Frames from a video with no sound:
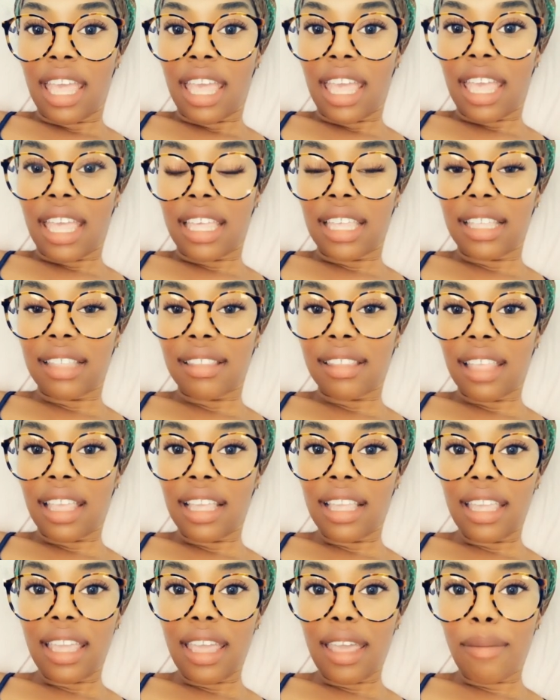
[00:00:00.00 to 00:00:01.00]
And he's
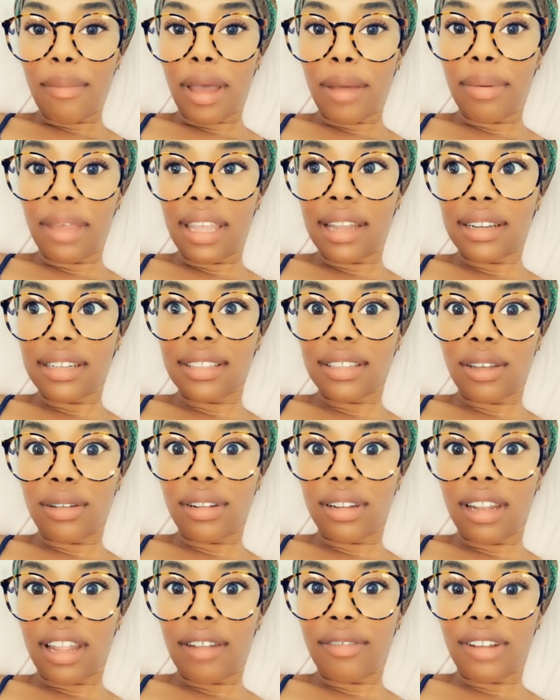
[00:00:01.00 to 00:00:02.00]
like, "Yeah, my parents go
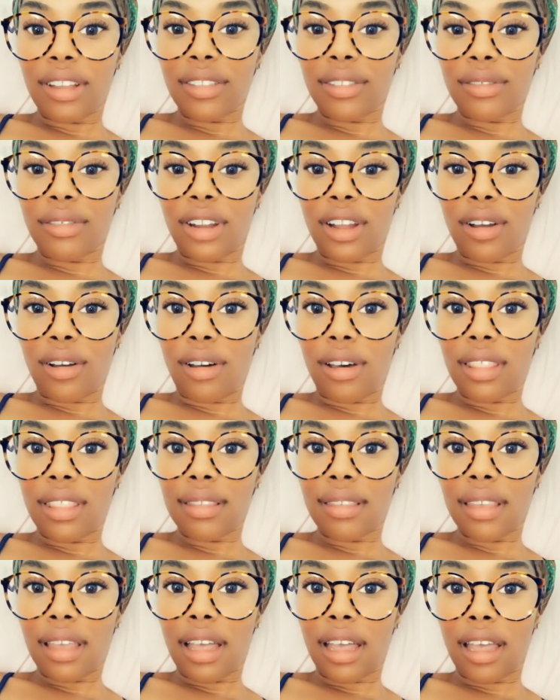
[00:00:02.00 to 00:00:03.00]
to that restaurant all the
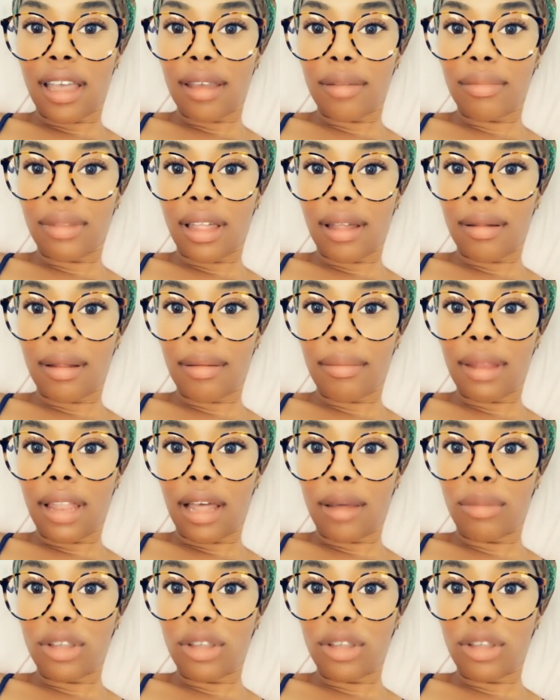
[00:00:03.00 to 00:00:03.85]
time, blah, blah, blah.